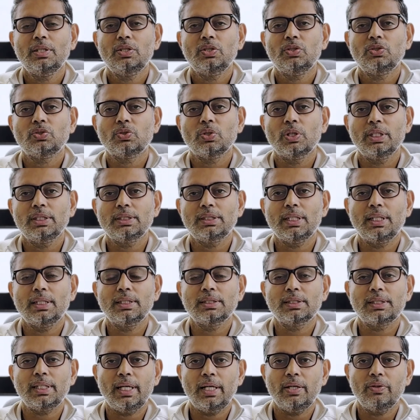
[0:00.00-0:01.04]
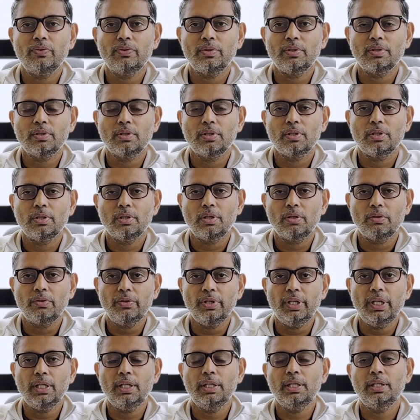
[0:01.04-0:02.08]
So let's understand
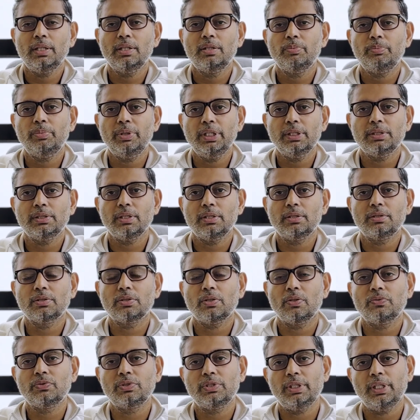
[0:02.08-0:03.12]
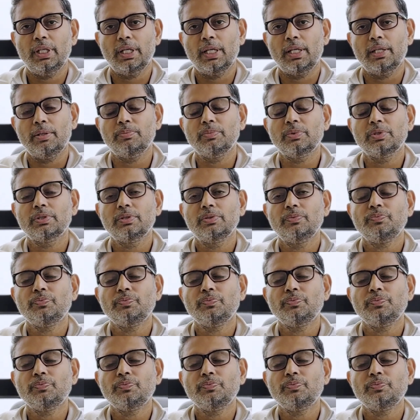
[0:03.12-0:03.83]
really the basics of CRMs.